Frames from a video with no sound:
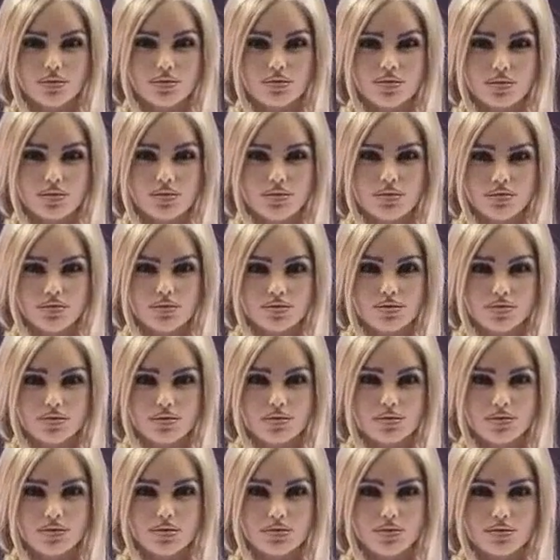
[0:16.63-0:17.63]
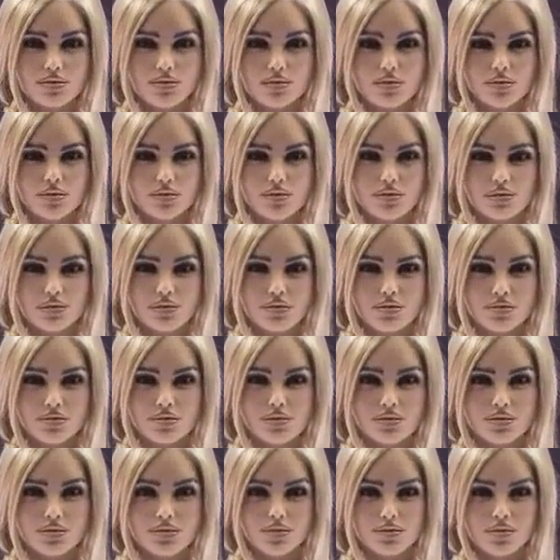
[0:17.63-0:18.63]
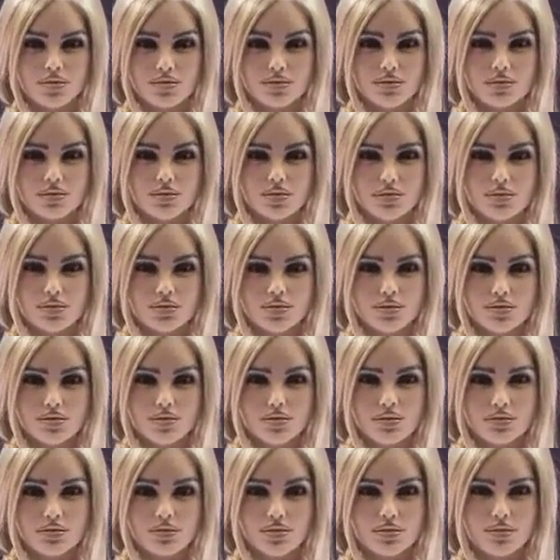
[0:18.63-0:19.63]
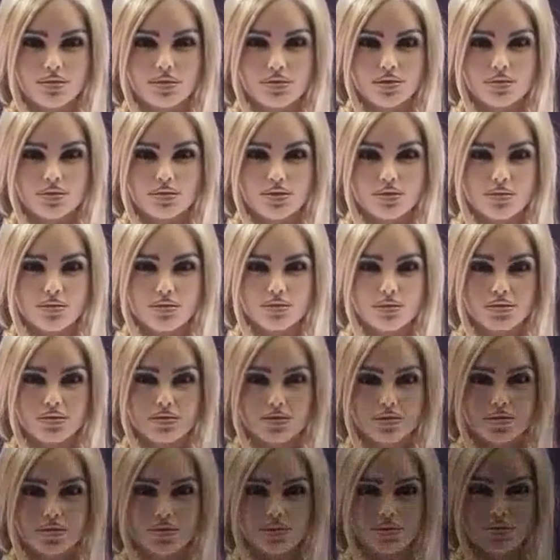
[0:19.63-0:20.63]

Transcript: Nobody speaks.